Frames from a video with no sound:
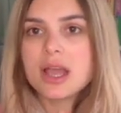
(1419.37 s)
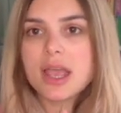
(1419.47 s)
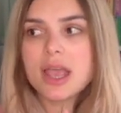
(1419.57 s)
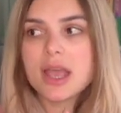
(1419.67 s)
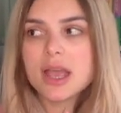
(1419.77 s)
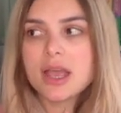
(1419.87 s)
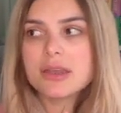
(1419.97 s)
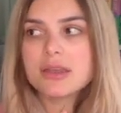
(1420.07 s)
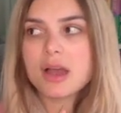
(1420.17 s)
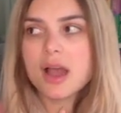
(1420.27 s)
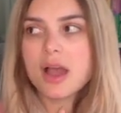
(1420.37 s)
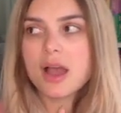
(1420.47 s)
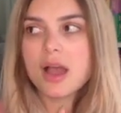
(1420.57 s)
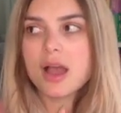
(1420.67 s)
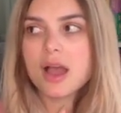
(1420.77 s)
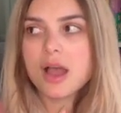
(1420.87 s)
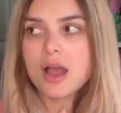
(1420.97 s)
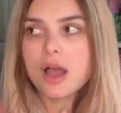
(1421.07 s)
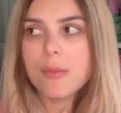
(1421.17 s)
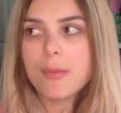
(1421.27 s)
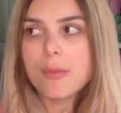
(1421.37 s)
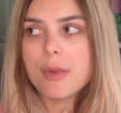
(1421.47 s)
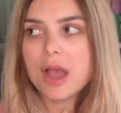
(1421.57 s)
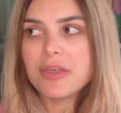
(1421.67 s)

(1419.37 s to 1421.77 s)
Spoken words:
And I